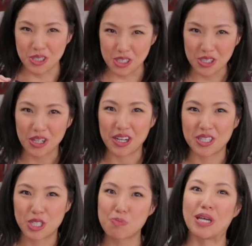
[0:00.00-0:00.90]
sugar
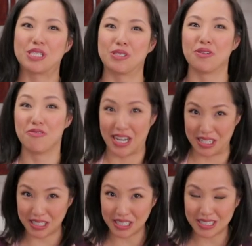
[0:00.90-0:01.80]
special
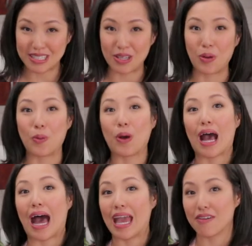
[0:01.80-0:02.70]
vendors. So
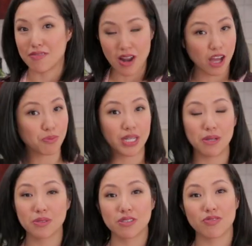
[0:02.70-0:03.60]
I have not been
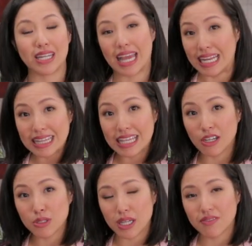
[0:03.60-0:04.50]
able to find anything
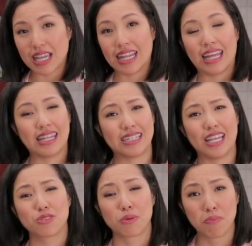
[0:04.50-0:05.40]
outside of Thailand that
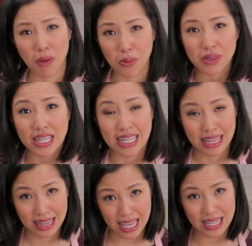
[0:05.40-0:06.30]
tastes remotely
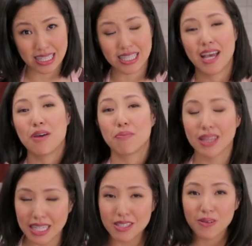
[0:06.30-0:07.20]
like this, but
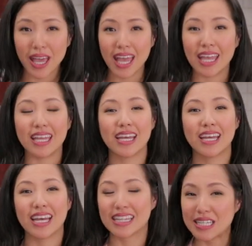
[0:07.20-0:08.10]
that's okay.
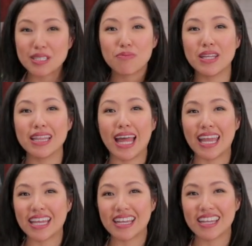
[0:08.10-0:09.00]
It doesn't mean
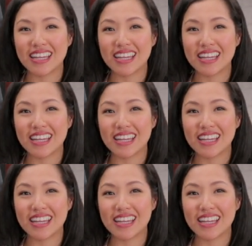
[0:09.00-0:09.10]
like